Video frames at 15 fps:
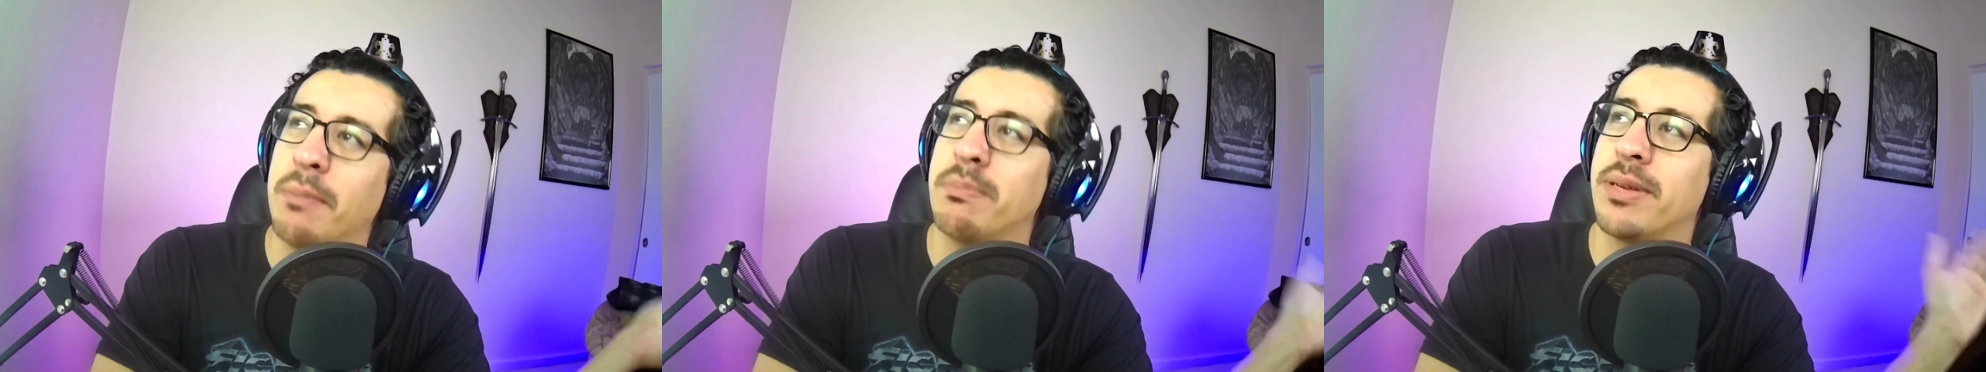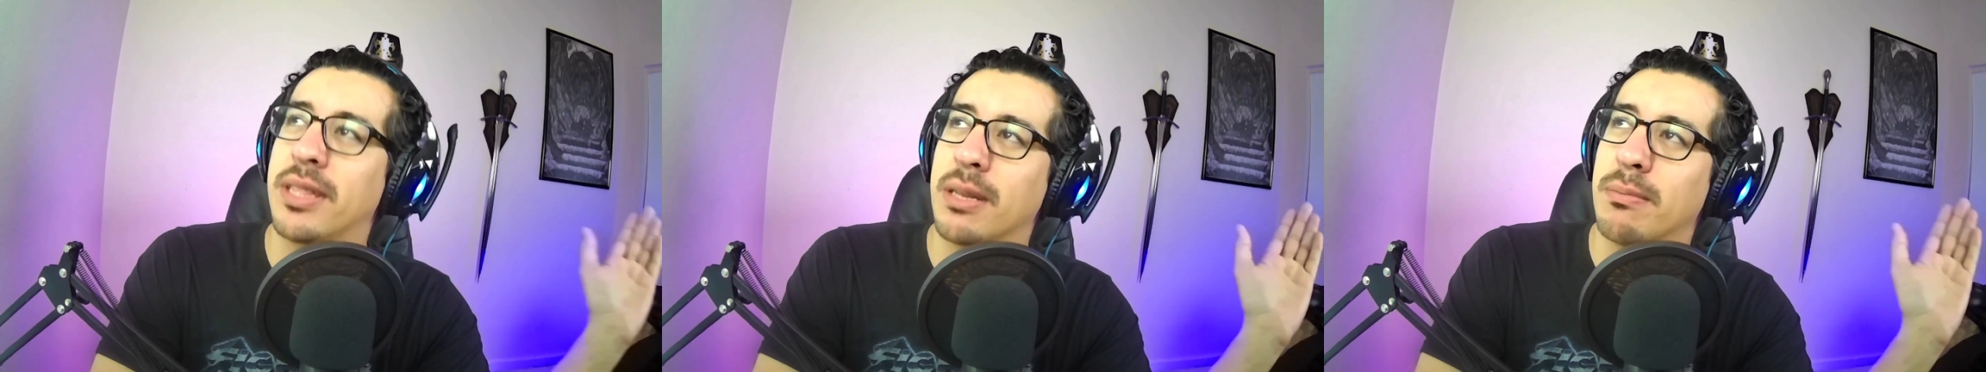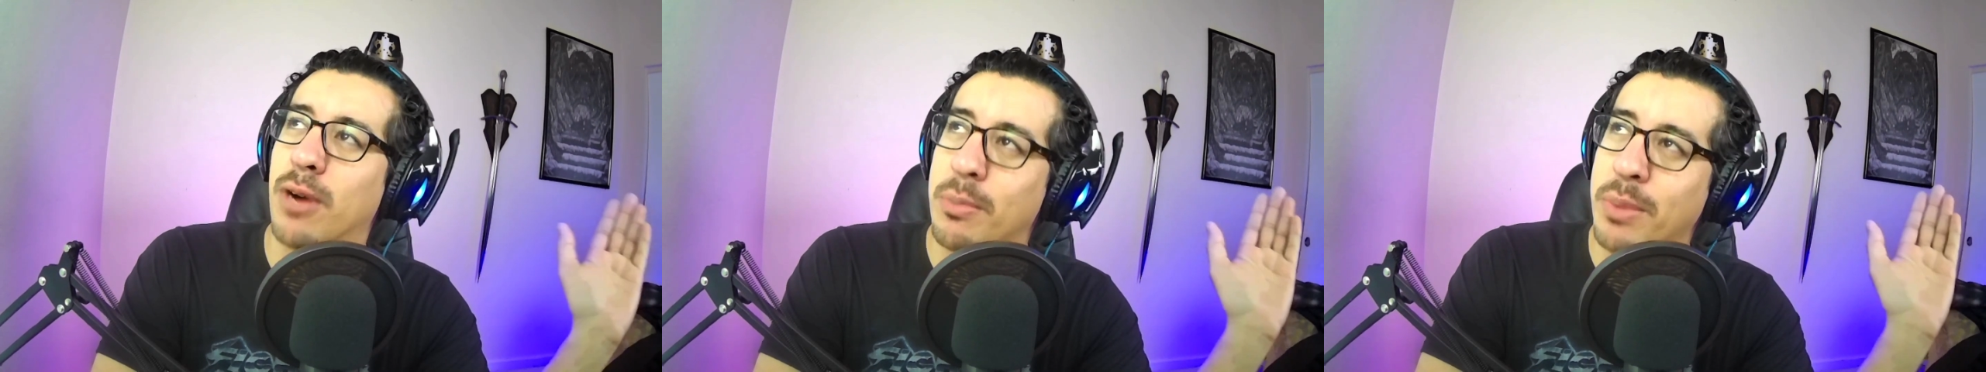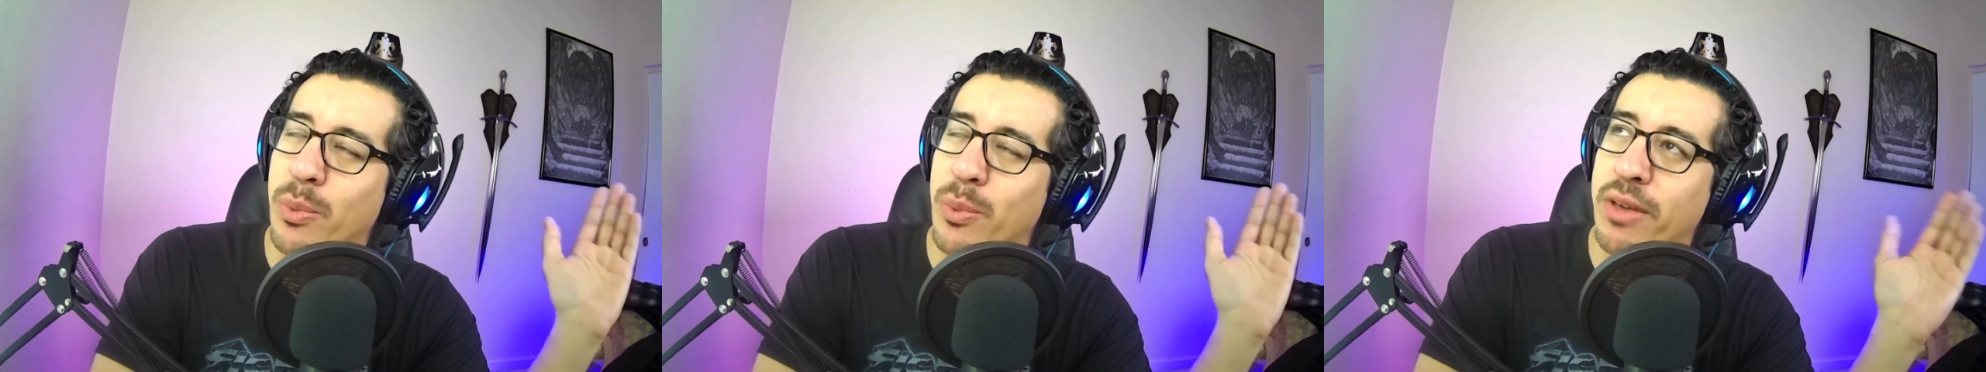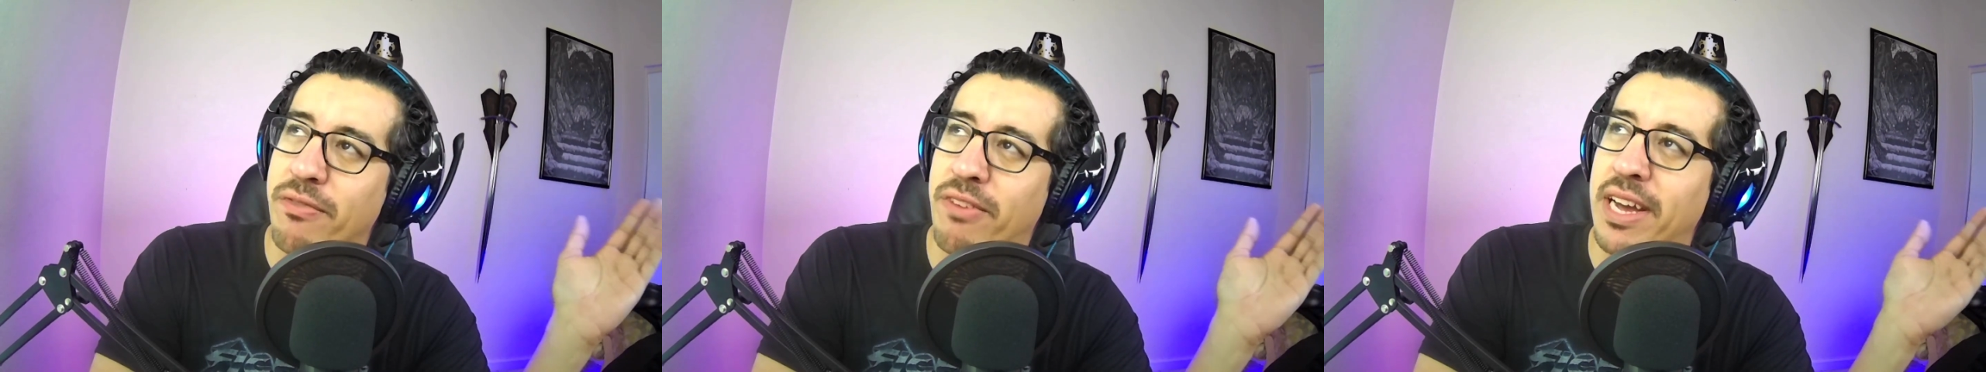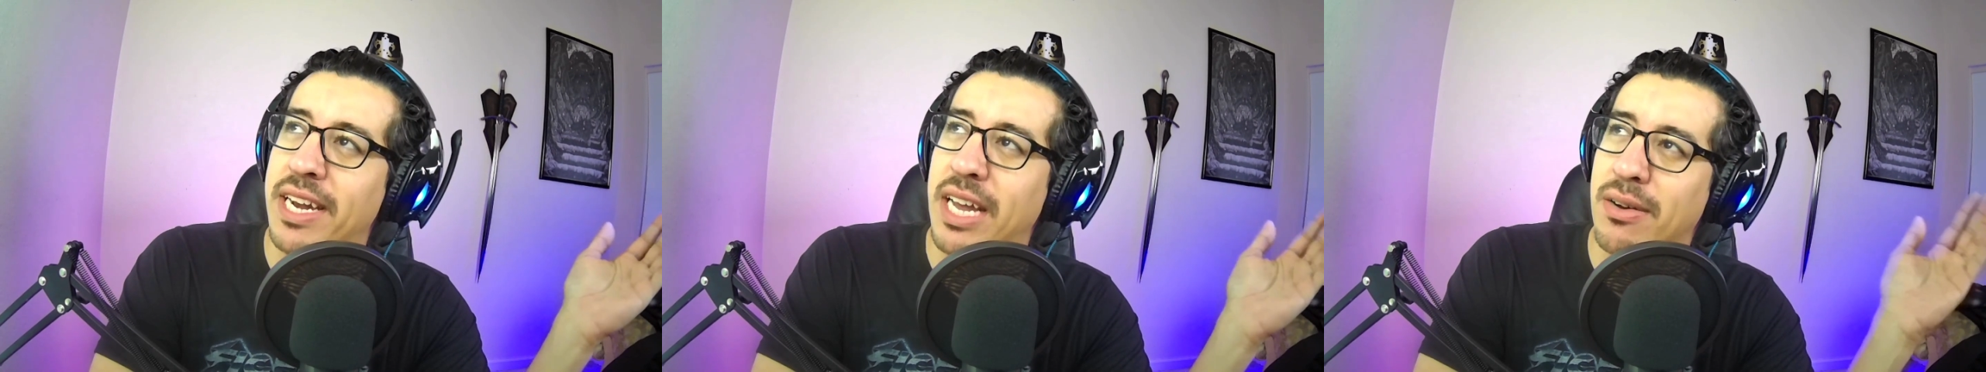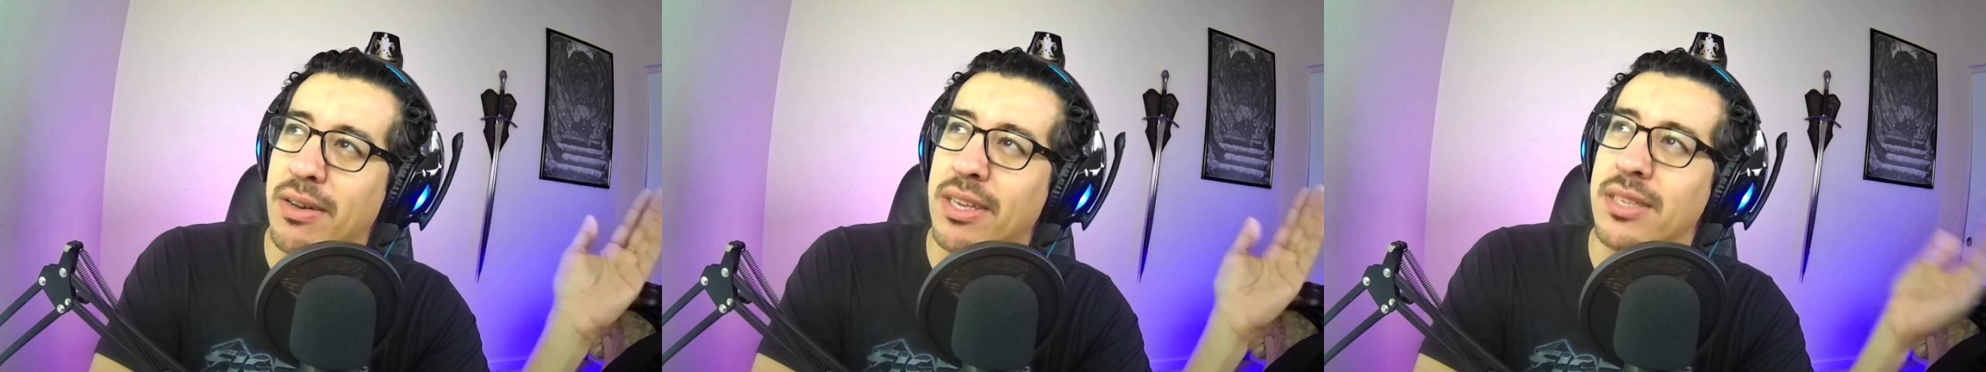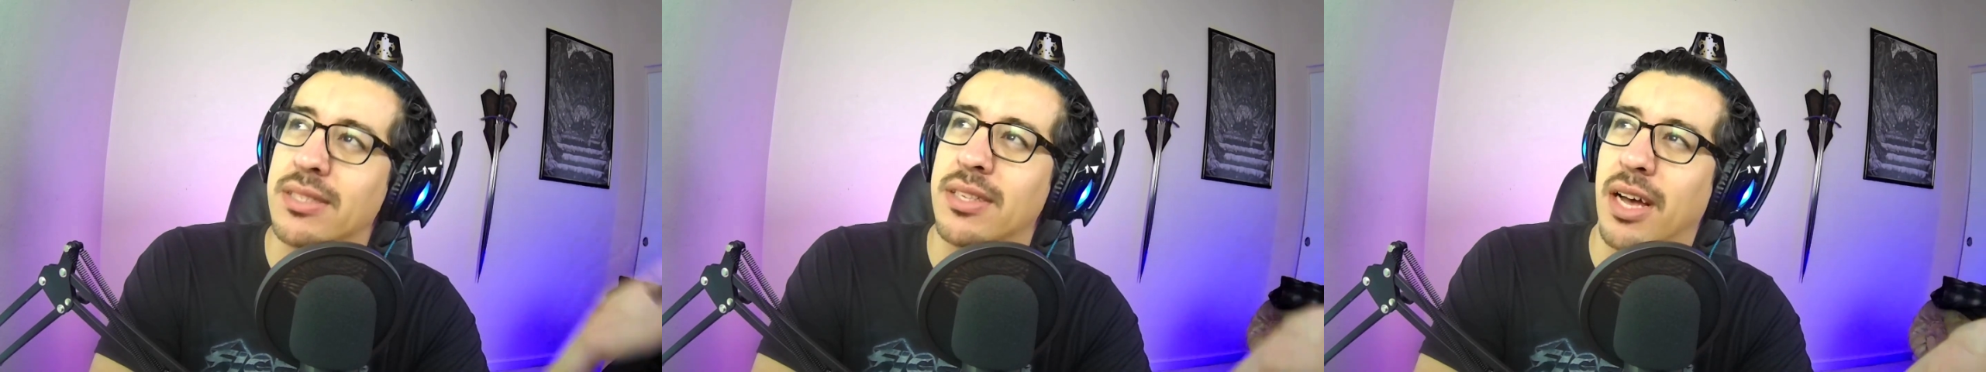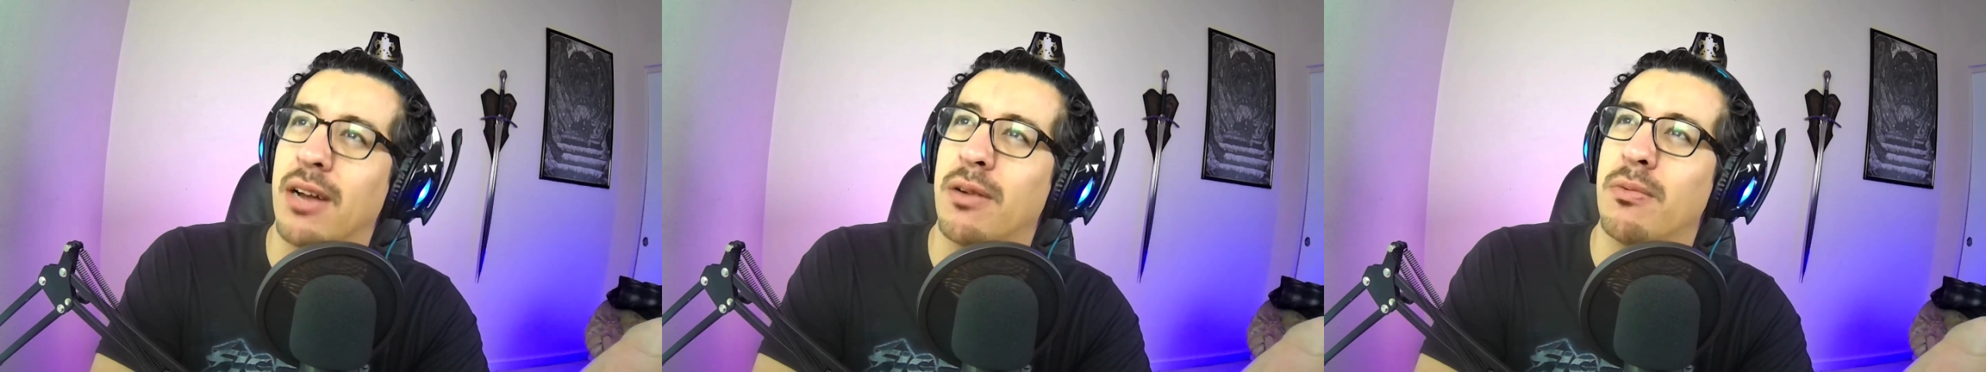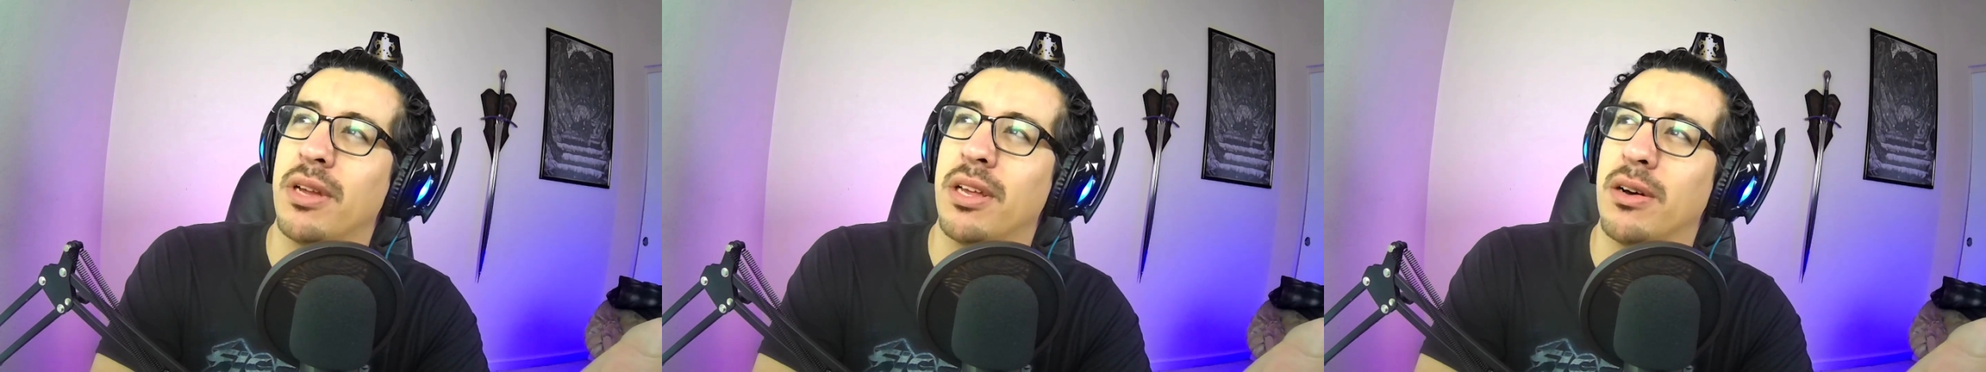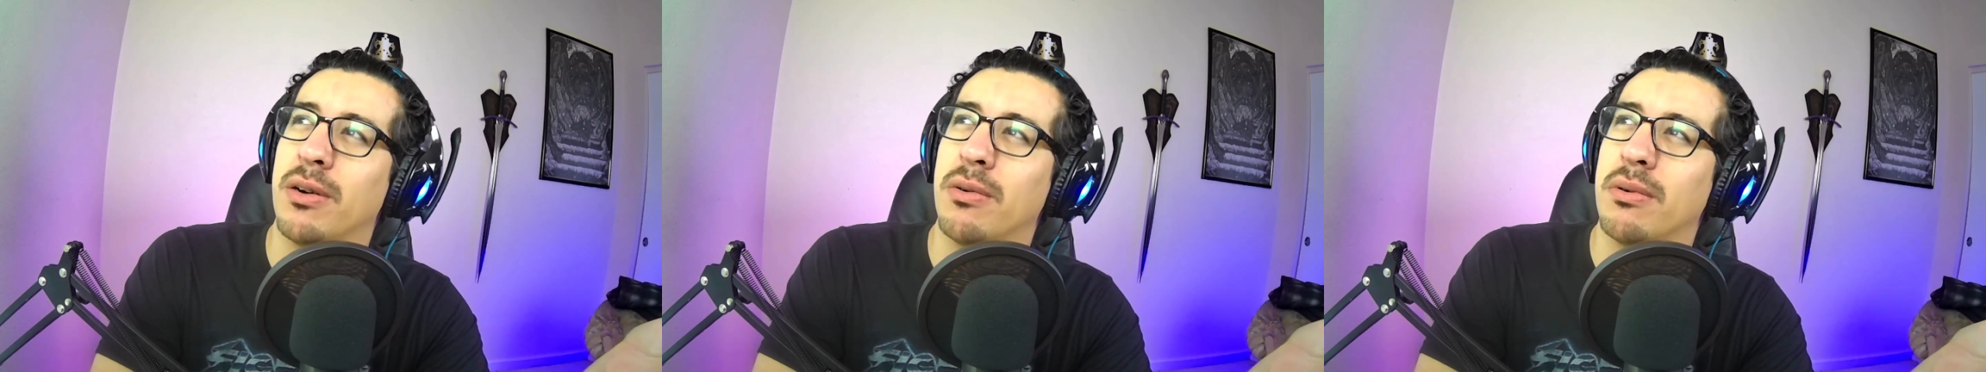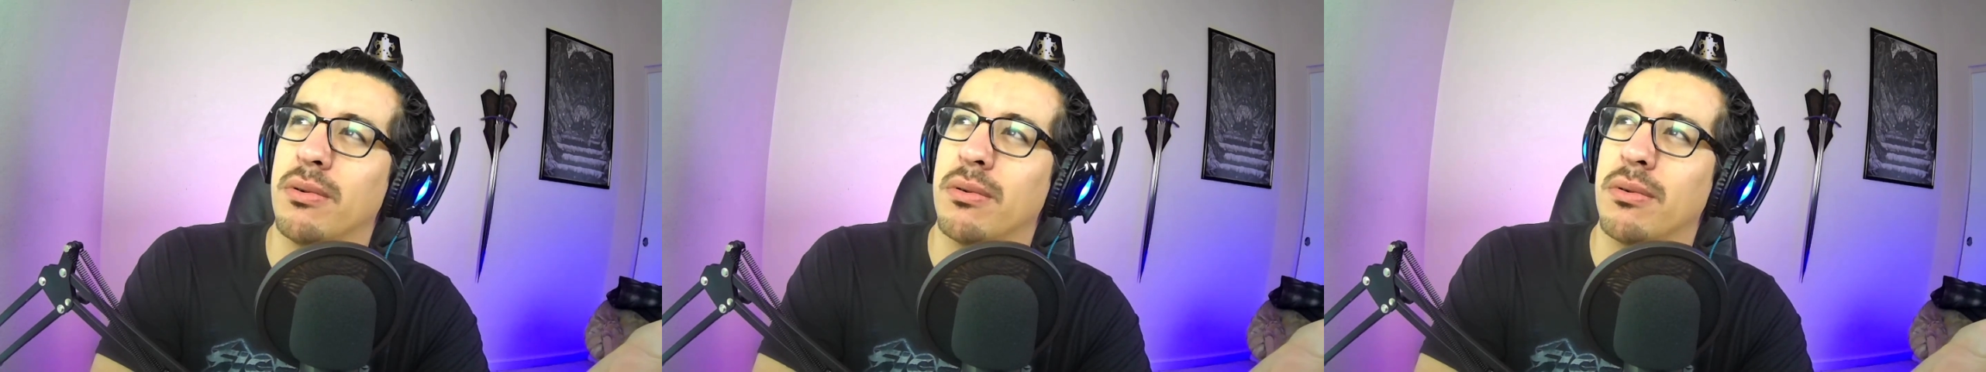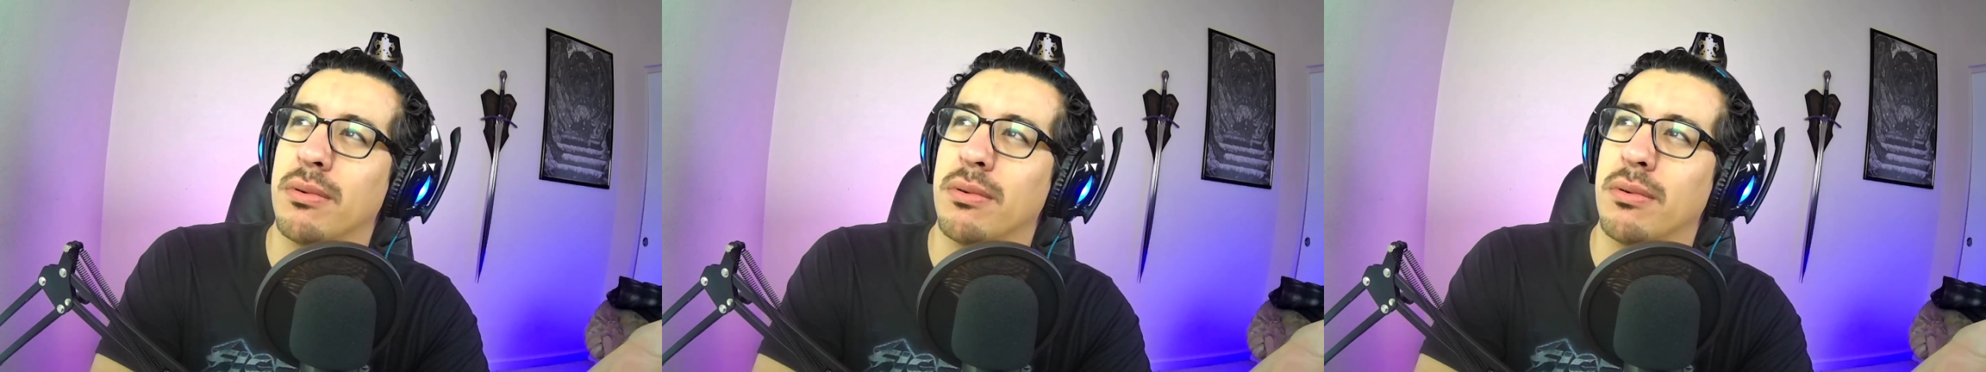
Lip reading: but the moment we find out he's not real,